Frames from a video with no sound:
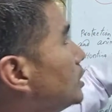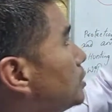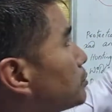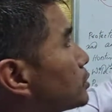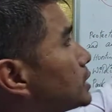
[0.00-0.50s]

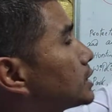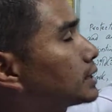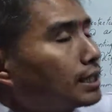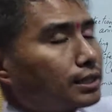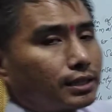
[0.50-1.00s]
Project
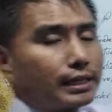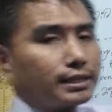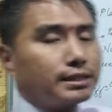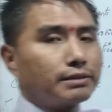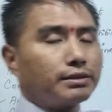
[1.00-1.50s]
Tiger
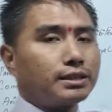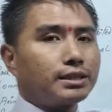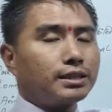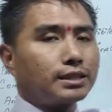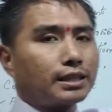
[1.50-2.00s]

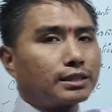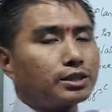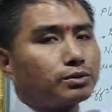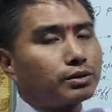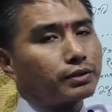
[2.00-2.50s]
1973, International
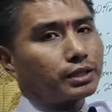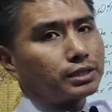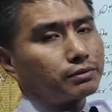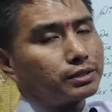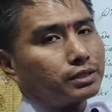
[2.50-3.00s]
Unit for
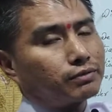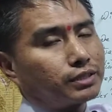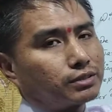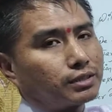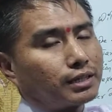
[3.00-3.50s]
Conservation of
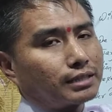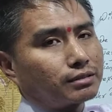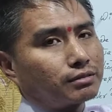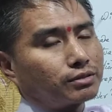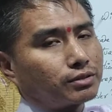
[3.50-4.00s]

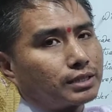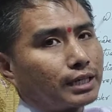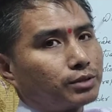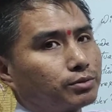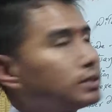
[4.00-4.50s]
Natural Resources,
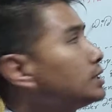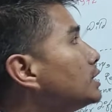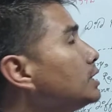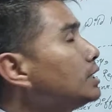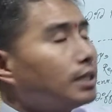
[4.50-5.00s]

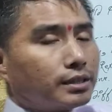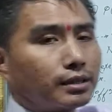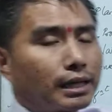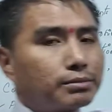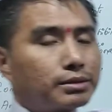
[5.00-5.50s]
IUCN, the
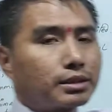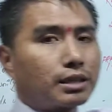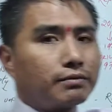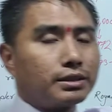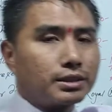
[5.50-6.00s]
Ramsar
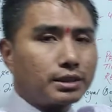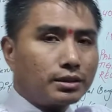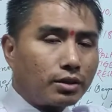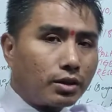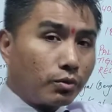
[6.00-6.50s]

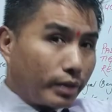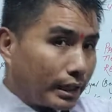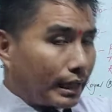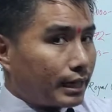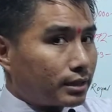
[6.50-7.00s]
Convention on
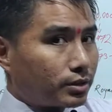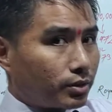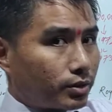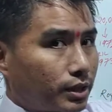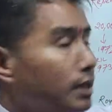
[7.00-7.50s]
Wetlands,
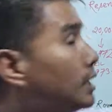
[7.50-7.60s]
okay,